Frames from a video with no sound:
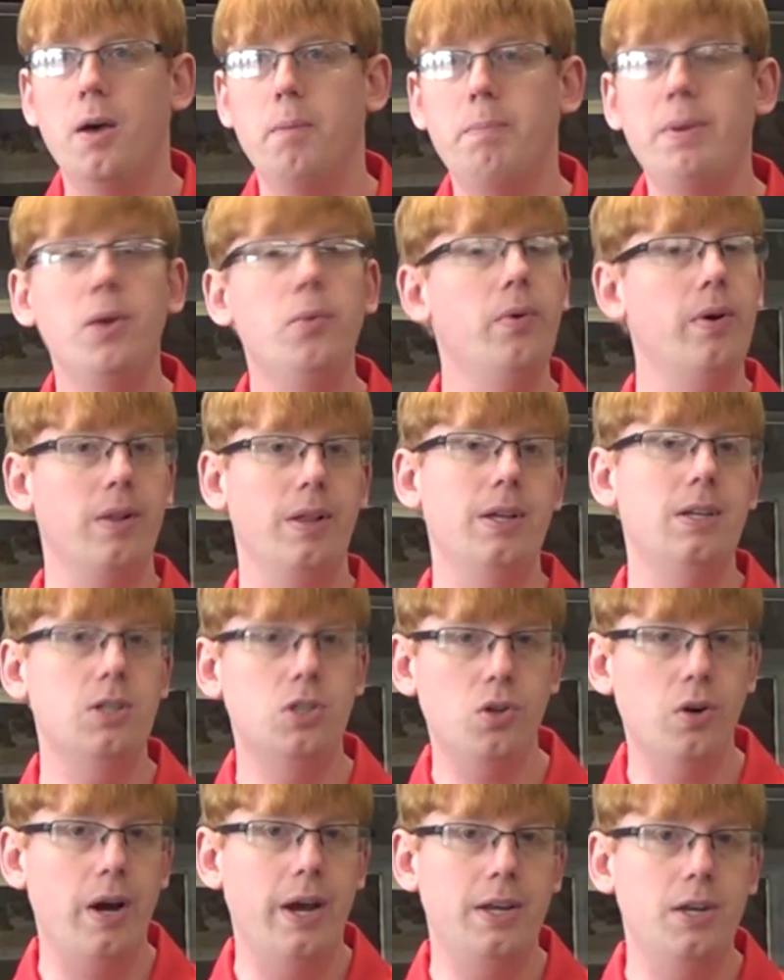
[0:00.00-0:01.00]
be willing to
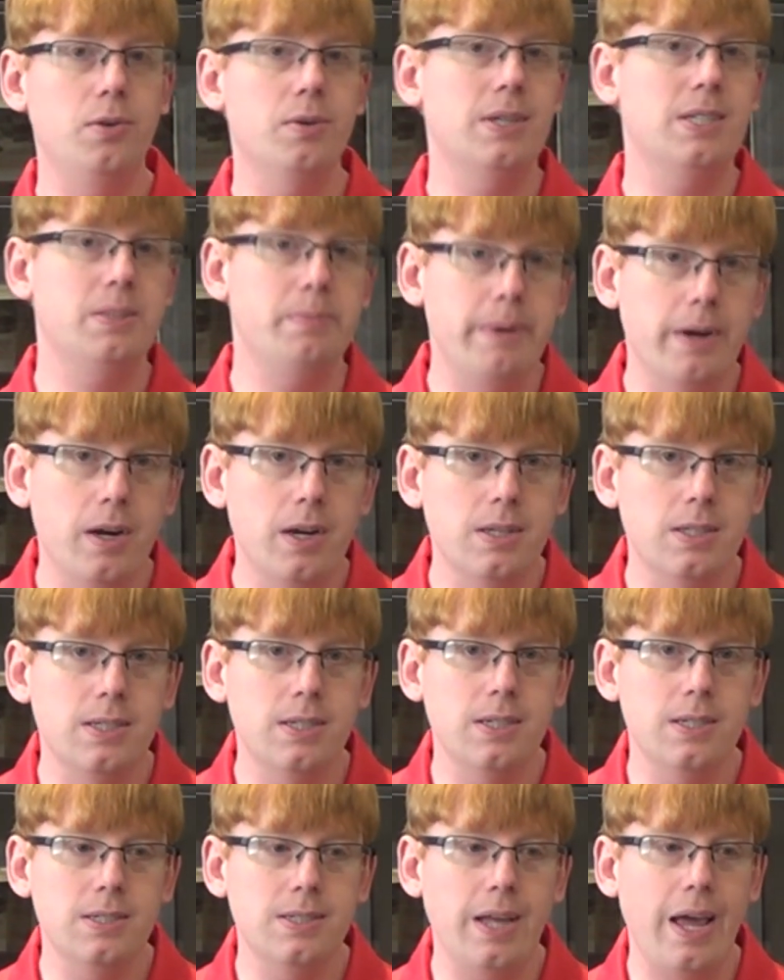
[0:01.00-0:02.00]
try new
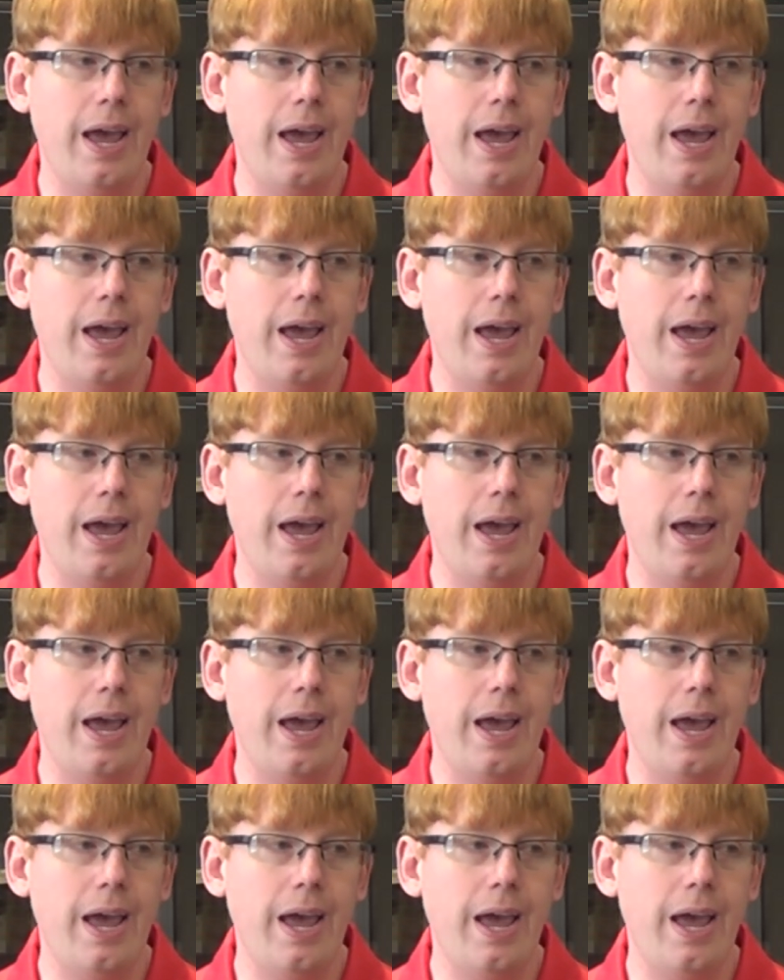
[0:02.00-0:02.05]
experiences